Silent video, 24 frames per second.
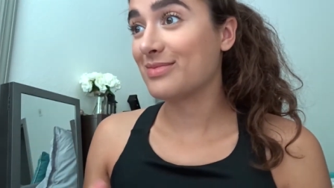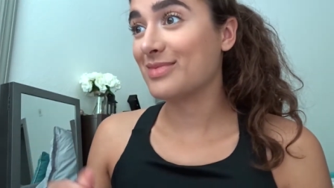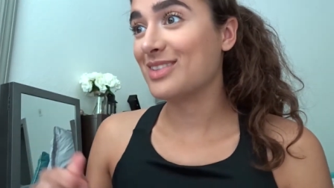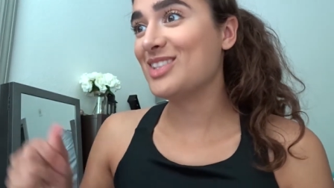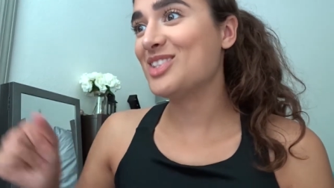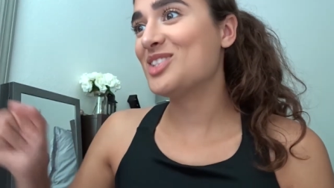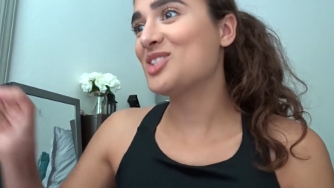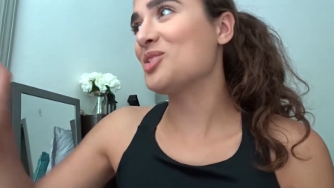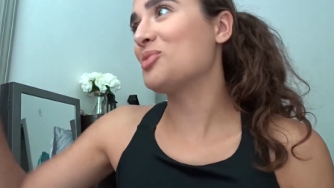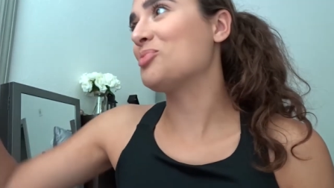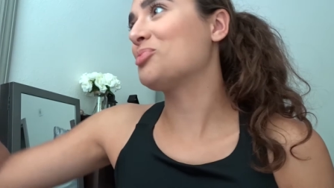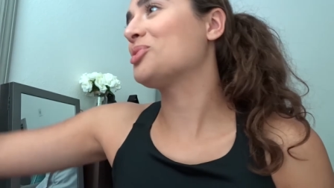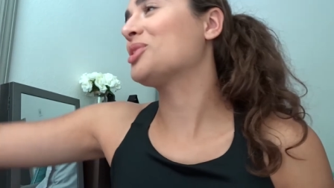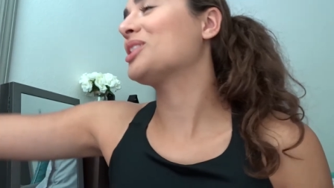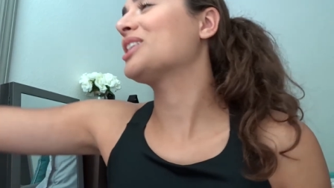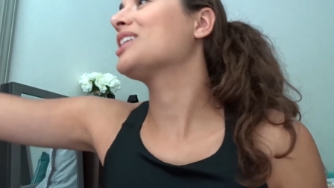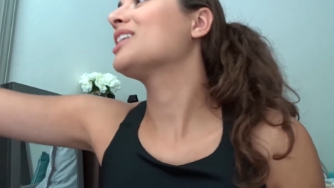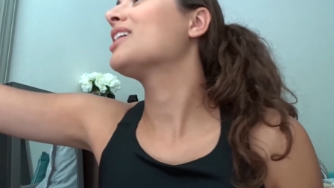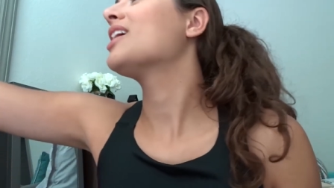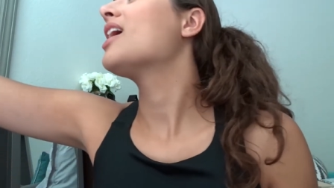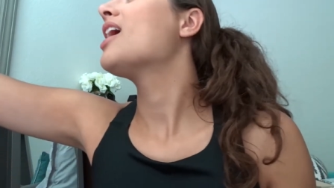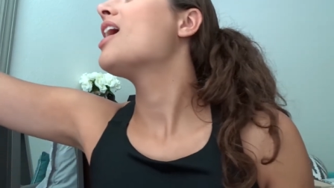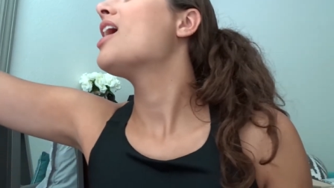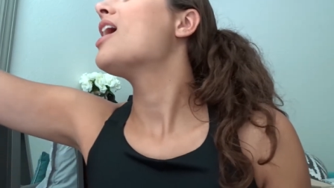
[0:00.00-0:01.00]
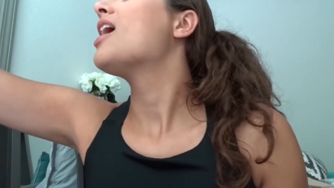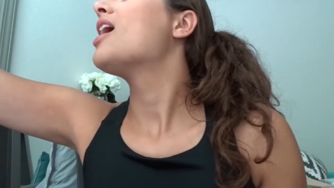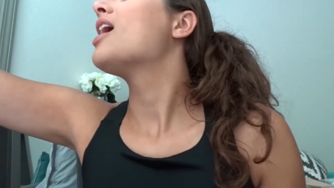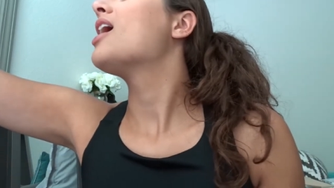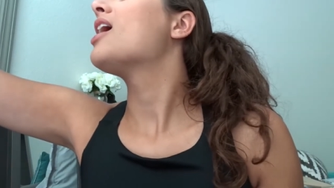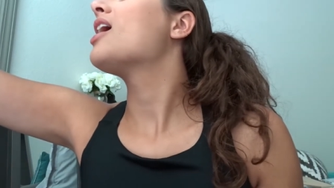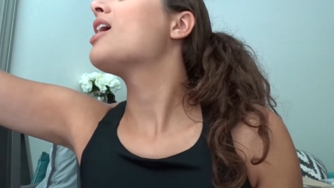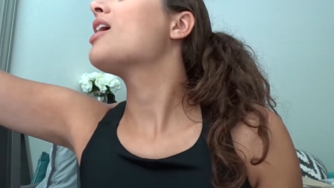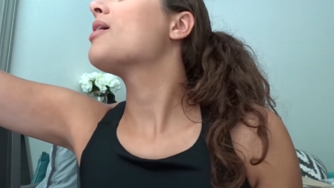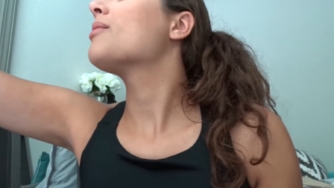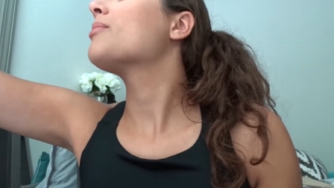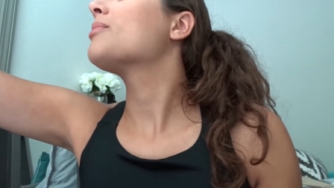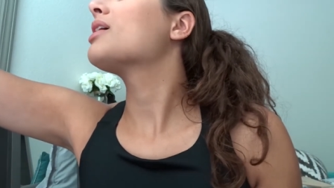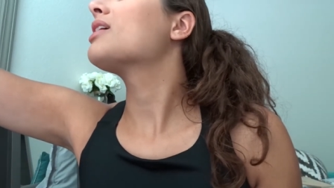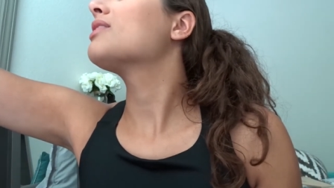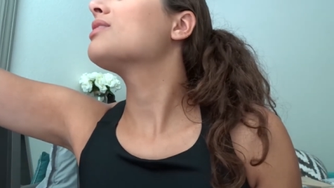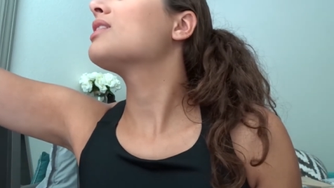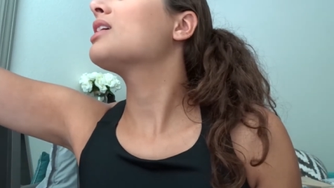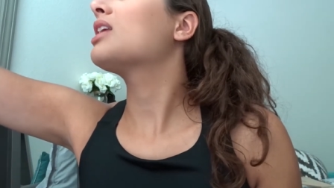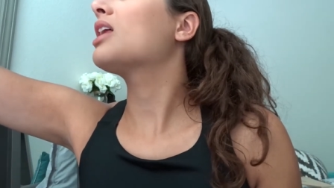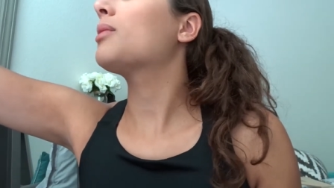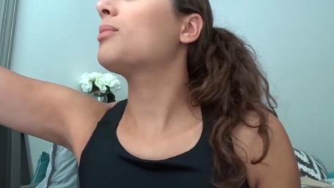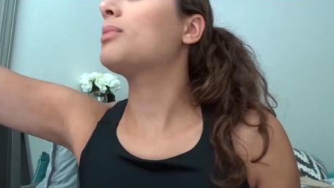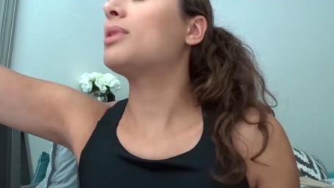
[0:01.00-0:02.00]
It's so pretty. Um, and
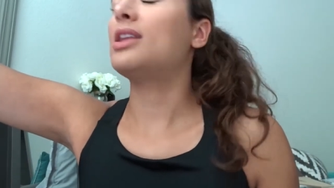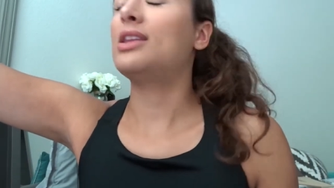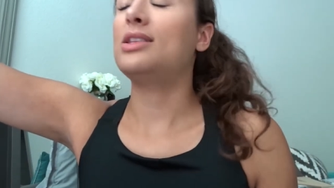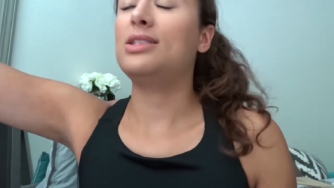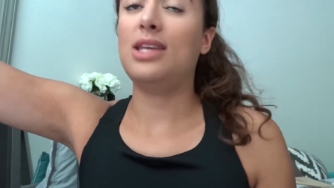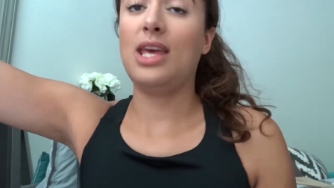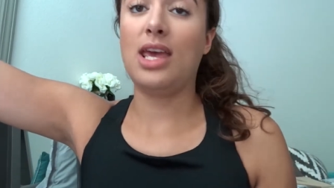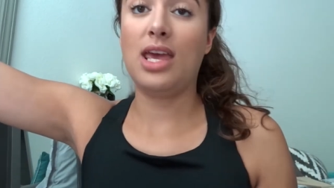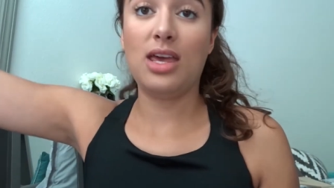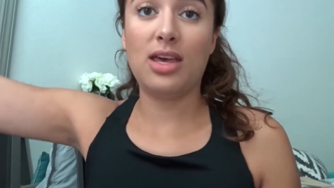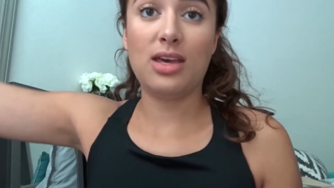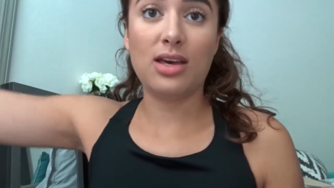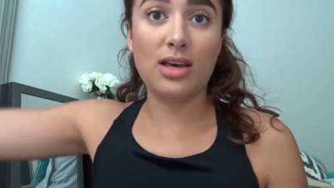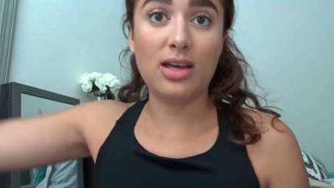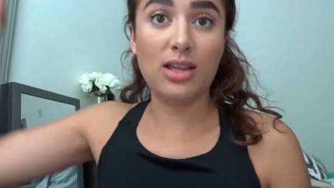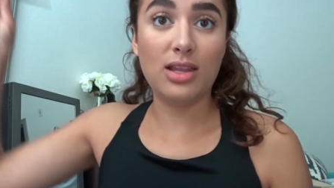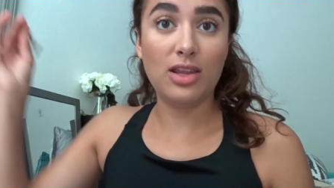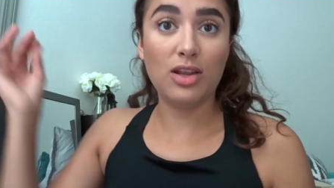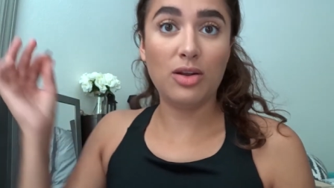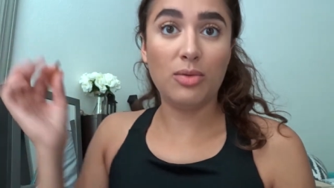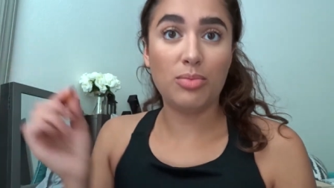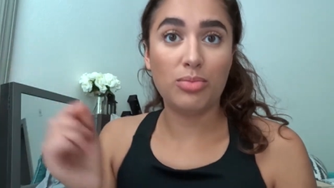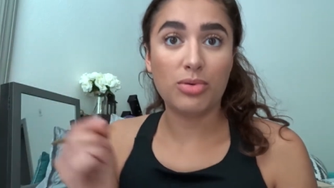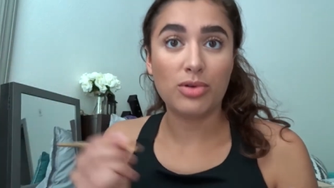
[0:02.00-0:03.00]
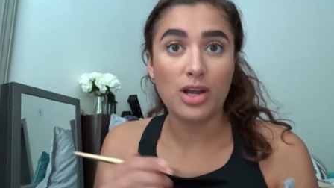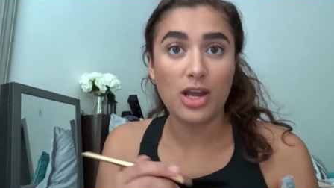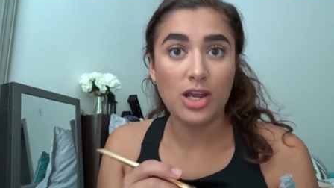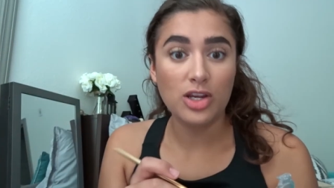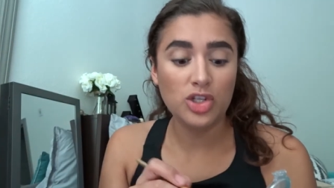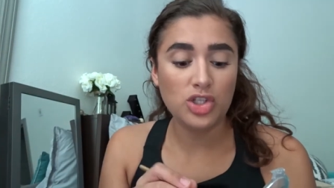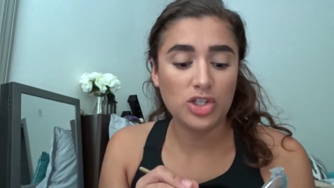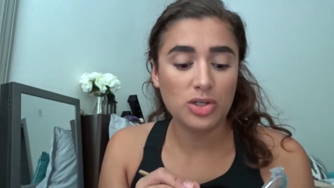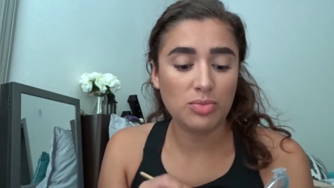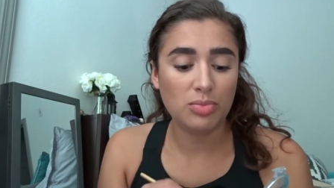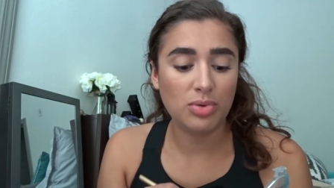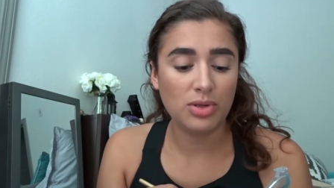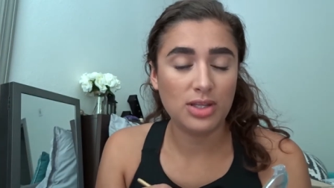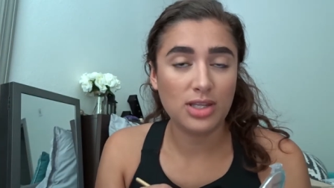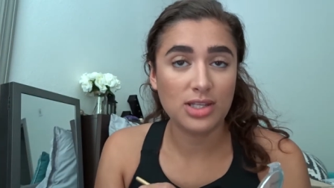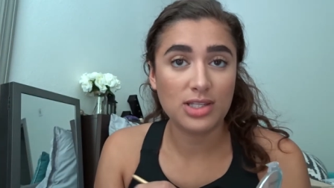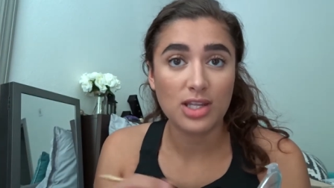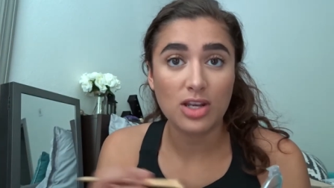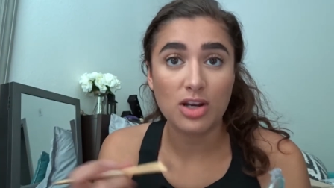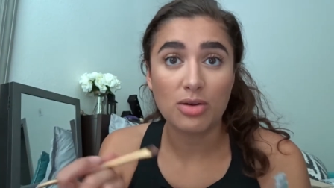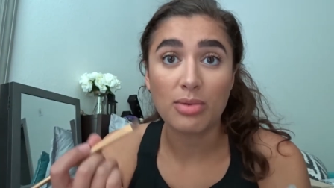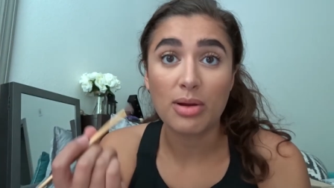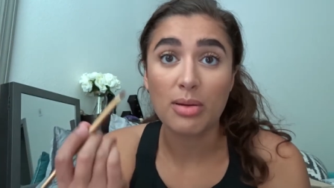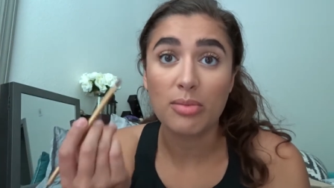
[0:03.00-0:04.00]
then I'm gonna take a little brush and put this
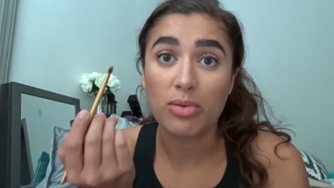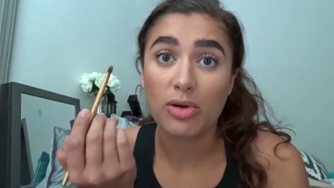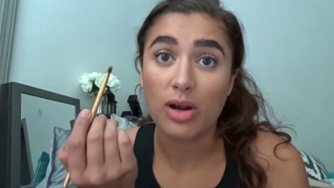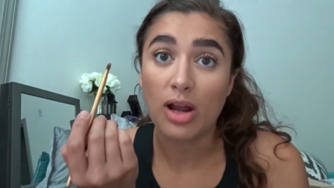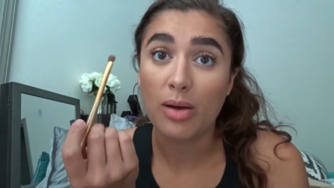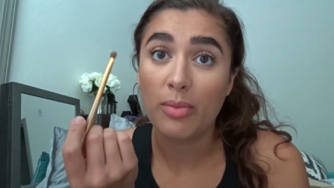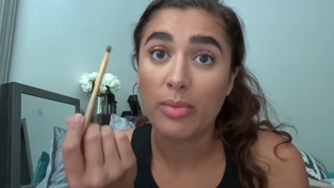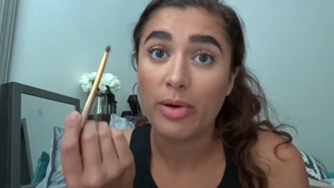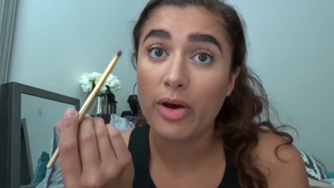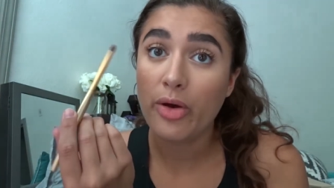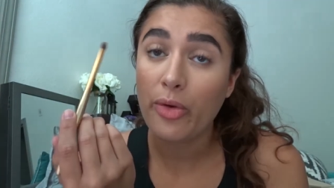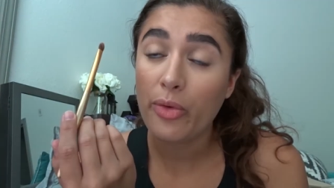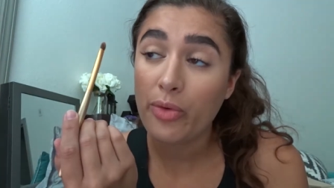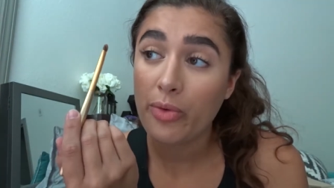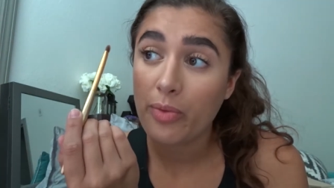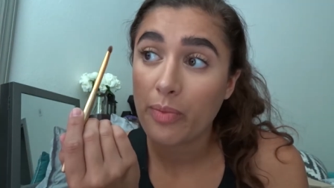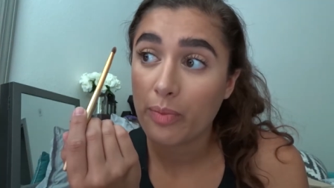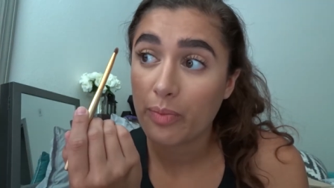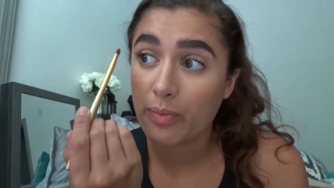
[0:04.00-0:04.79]
under my brow bone.